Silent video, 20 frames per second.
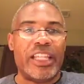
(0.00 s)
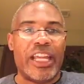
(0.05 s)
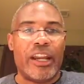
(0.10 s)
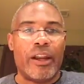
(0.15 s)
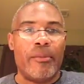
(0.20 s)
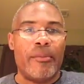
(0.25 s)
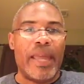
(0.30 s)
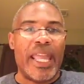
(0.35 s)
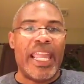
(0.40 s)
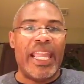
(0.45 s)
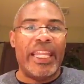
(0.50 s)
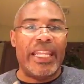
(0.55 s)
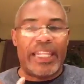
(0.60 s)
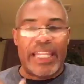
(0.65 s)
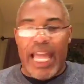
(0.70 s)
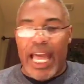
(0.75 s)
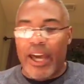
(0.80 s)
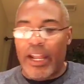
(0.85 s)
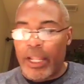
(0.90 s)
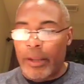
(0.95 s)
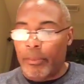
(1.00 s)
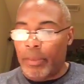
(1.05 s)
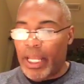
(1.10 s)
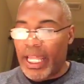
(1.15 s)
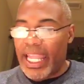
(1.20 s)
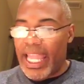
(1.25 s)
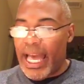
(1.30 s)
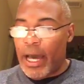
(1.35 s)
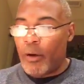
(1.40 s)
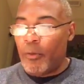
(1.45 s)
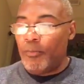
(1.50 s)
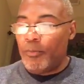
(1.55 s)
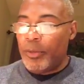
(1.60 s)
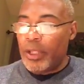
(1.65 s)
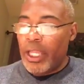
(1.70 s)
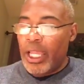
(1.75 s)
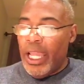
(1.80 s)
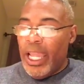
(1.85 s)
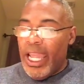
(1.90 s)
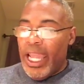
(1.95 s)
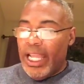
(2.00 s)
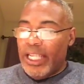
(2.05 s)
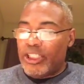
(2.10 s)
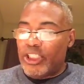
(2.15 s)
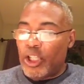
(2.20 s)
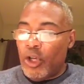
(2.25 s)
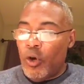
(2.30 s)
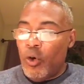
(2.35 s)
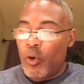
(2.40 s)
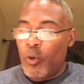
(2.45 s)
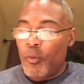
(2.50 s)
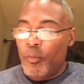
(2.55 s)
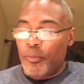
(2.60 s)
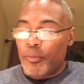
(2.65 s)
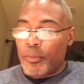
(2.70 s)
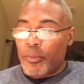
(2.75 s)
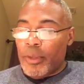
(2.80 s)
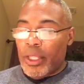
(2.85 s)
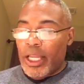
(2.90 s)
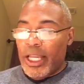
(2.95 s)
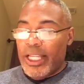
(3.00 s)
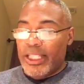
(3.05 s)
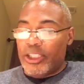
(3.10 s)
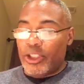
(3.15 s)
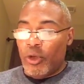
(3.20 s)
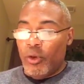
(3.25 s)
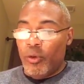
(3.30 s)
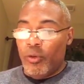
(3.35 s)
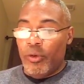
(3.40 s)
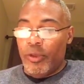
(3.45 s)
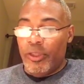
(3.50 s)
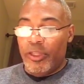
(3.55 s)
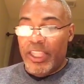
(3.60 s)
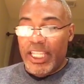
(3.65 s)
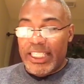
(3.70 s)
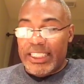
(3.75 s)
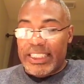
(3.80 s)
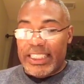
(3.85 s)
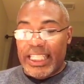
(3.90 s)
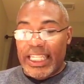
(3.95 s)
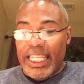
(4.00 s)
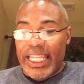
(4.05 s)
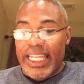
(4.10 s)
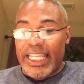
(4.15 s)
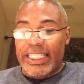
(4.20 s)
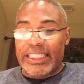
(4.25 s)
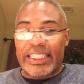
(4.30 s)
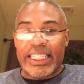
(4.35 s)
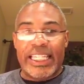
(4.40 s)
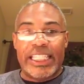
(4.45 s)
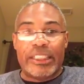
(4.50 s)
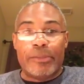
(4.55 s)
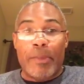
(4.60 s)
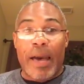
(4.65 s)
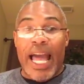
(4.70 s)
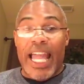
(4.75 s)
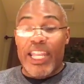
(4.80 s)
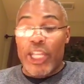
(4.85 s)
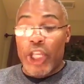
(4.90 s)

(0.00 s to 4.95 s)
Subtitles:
that are made and how they play out. And so this list is by